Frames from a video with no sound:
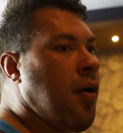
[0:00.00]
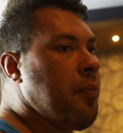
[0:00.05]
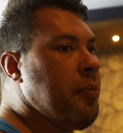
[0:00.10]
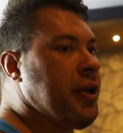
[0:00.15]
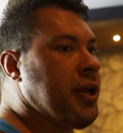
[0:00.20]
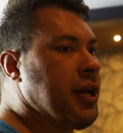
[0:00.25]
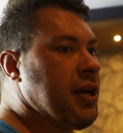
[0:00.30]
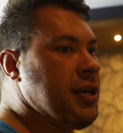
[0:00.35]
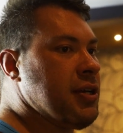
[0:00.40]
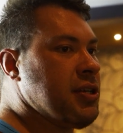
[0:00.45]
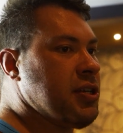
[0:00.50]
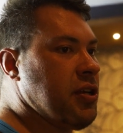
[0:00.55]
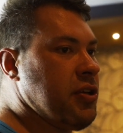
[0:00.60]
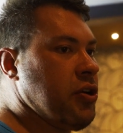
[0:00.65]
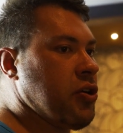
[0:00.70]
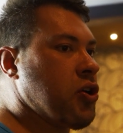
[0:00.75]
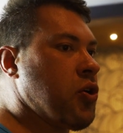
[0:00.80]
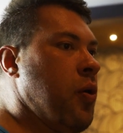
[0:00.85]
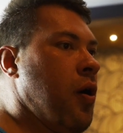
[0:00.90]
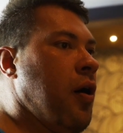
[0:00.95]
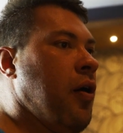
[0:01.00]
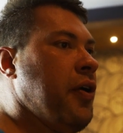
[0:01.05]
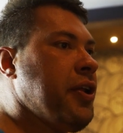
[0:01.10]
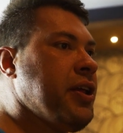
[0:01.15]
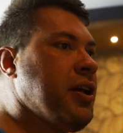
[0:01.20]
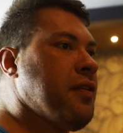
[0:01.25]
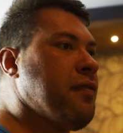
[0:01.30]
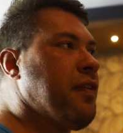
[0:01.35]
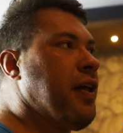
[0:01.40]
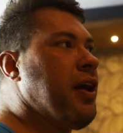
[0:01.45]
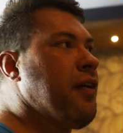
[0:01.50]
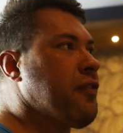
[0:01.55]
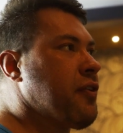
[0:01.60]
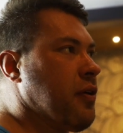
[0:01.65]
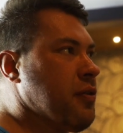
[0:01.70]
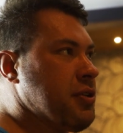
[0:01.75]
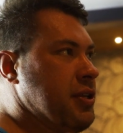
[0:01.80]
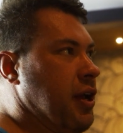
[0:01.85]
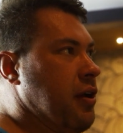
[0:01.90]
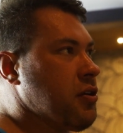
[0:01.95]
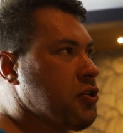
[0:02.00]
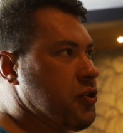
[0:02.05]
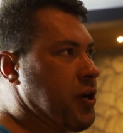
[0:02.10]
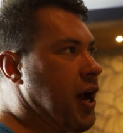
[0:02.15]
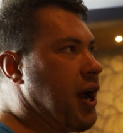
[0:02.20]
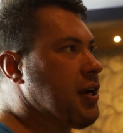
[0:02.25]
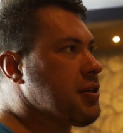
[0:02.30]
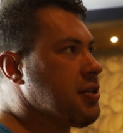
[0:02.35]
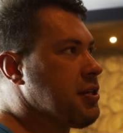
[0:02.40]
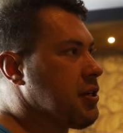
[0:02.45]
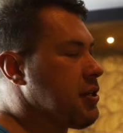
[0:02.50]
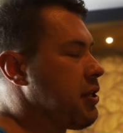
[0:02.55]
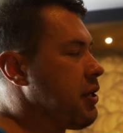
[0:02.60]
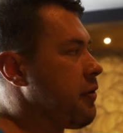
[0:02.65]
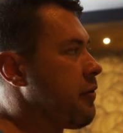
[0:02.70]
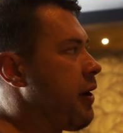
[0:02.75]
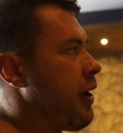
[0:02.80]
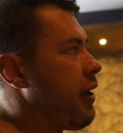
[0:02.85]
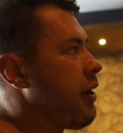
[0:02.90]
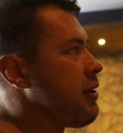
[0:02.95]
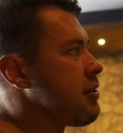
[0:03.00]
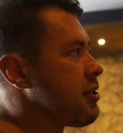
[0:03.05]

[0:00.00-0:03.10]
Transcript: Because your quality of life goes down drastically, right?